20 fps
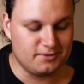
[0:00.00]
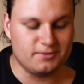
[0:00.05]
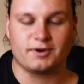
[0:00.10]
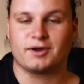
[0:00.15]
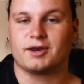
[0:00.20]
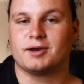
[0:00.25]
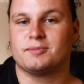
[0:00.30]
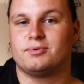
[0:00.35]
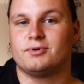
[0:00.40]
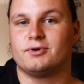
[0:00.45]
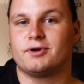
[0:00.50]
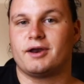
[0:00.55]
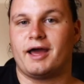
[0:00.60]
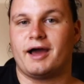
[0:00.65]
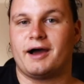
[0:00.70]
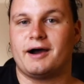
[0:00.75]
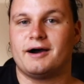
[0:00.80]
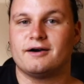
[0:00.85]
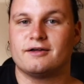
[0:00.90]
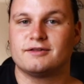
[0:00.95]
We're going to put
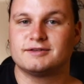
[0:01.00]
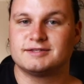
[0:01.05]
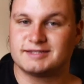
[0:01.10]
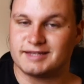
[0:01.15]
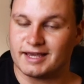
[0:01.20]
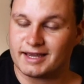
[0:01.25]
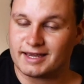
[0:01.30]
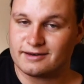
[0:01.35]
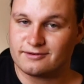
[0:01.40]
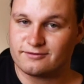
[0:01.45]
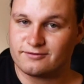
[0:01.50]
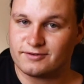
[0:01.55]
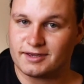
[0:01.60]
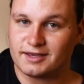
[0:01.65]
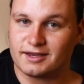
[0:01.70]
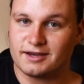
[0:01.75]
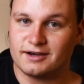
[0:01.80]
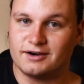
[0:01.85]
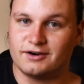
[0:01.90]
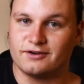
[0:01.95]
our 2nd
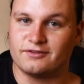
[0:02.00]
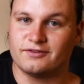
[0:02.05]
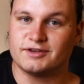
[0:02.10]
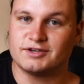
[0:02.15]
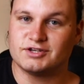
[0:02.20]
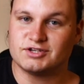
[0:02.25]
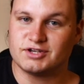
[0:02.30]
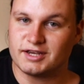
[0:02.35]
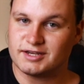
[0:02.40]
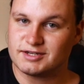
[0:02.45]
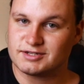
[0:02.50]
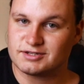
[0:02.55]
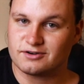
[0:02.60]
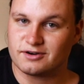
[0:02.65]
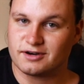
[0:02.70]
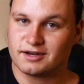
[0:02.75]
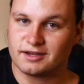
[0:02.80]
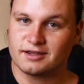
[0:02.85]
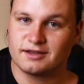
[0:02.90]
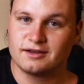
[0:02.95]
finger on the G
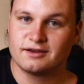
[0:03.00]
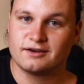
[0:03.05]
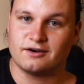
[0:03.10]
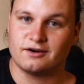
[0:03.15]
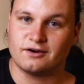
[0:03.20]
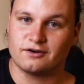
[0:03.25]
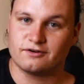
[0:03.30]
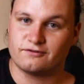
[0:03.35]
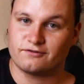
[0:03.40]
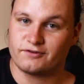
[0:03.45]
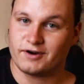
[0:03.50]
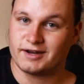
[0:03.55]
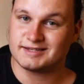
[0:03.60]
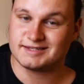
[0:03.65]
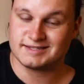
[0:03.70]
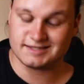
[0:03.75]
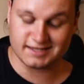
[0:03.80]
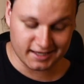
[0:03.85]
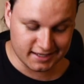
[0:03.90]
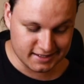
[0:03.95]
string on
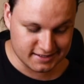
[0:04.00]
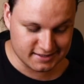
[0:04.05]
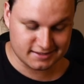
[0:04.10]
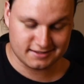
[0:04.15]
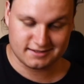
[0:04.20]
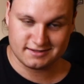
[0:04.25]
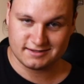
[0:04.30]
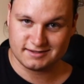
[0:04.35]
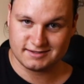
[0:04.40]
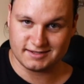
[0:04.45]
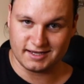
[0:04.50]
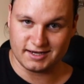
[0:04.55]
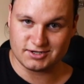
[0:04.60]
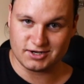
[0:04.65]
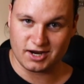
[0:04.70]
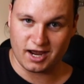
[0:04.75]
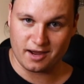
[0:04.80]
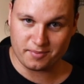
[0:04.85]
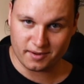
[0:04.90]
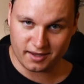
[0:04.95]
fret 6, C
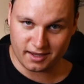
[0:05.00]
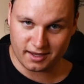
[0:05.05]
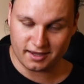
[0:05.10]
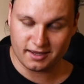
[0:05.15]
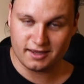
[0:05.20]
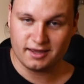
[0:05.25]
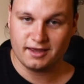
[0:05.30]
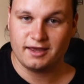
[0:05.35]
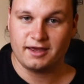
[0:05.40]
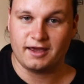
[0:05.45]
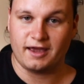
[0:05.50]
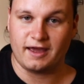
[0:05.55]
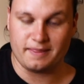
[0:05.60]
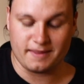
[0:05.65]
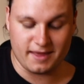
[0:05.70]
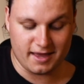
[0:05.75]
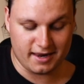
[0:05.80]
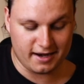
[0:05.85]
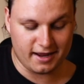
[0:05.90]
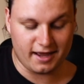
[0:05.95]
sharp here.
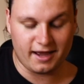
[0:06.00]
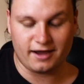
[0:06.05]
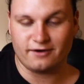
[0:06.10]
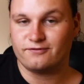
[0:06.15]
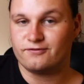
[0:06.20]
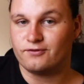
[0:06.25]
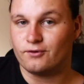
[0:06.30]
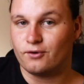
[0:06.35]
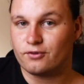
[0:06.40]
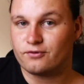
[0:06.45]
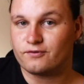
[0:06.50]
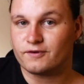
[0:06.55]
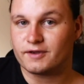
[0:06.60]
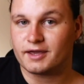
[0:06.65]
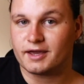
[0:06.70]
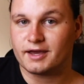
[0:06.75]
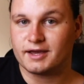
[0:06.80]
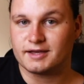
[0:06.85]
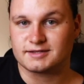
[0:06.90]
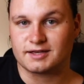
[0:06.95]
And then our 4th
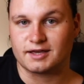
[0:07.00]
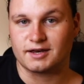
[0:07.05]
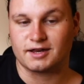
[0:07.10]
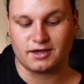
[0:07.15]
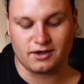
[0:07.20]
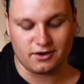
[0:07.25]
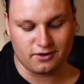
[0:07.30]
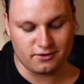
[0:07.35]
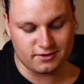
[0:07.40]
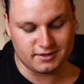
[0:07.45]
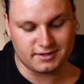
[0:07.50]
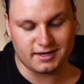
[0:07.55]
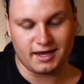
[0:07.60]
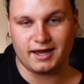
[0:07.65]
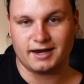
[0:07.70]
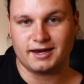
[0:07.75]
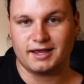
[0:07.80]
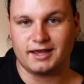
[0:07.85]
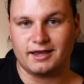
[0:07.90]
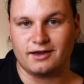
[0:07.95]
finger is going to go
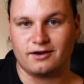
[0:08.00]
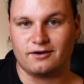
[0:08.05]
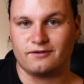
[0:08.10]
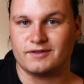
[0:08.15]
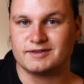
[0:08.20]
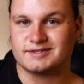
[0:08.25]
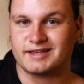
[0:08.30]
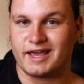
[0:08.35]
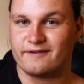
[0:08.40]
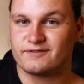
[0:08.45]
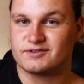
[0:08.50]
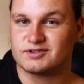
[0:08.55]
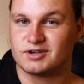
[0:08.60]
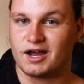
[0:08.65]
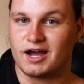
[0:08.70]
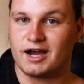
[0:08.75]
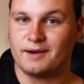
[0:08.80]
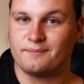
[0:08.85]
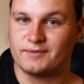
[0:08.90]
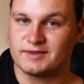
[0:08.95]
down here on this F
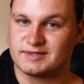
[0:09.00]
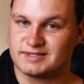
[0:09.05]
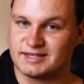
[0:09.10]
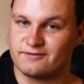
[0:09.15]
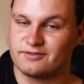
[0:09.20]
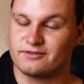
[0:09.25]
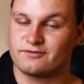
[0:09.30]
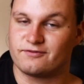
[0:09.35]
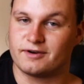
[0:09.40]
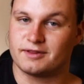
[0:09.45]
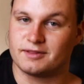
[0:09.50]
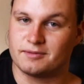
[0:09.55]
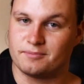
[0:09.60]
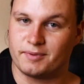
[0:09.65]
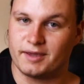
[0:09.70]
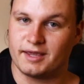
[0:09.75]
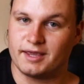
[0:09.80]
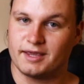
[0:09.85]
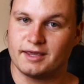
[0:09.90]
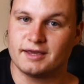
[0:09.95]
sharp, the 7th fret of the
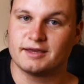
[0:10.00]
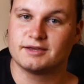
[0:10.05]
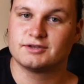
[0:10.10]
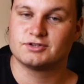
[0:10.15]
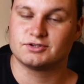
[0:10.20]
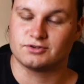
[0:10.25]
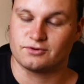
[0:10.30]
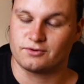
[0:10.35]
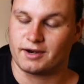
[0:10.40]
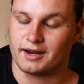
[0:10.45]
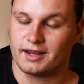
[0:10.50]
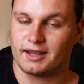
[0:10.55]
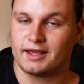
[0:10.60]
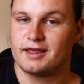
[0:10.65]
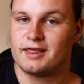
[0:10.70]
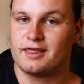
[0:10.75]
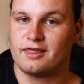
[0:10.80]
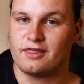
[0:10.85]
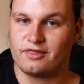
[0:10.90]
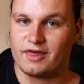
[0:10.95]
B string.
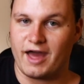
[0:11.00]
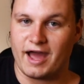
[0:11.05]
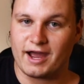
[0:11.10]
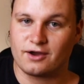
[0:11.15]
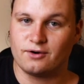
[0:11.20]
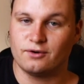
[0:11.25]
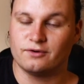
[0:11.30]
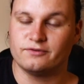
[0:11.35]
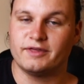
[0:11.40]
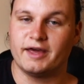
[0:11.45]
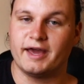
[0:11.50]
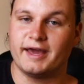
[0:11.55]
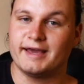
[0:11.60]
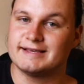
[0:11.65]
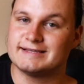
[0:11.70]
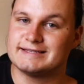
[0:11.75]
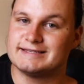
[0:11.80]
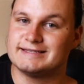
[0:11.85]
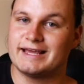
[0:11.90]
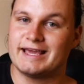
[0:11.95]
That chord there
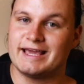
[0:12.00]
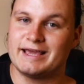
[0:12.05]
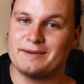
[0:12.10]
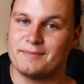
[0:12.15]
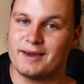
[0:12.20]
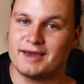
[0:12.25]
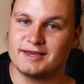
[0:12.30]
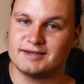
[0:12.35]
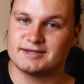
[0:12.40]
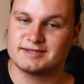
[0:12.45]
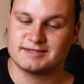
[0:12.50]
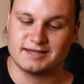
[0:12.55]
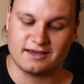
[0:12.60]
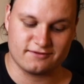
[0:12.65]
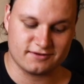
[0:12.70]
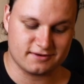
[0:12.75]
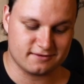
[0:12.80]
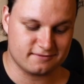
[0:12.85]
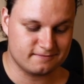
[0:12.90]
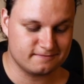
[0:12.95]
is D major
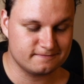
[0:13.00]
7.